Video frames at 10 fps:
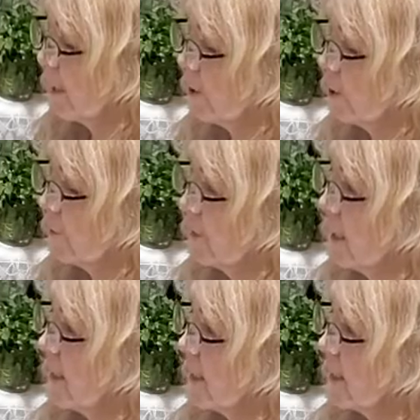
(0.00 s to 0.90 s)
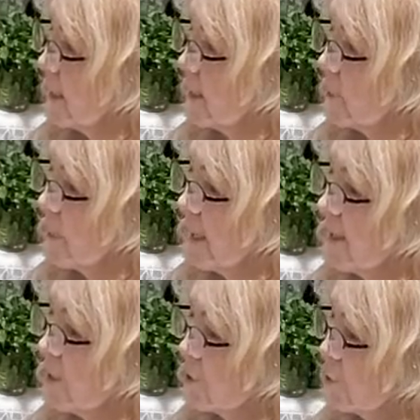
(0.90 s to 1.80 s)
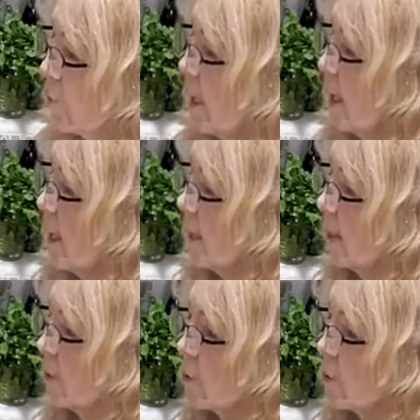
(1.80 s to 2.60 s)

I do find is that when they're dried, they're